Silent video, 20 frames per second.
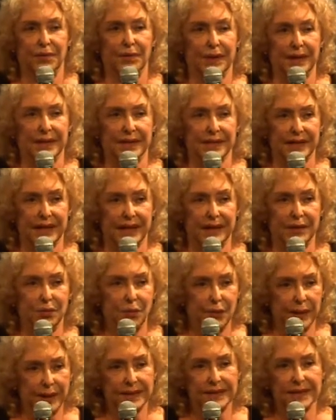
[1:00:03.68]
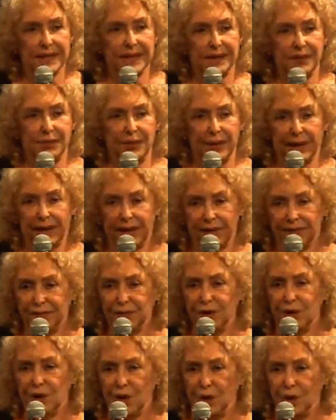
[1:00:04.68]
what he said. And we said we have
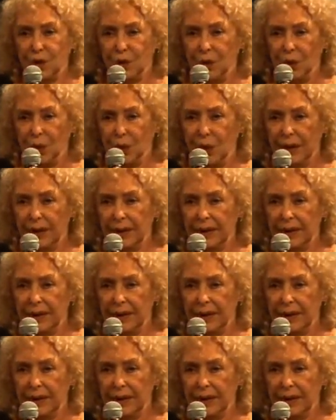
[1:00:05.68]
to go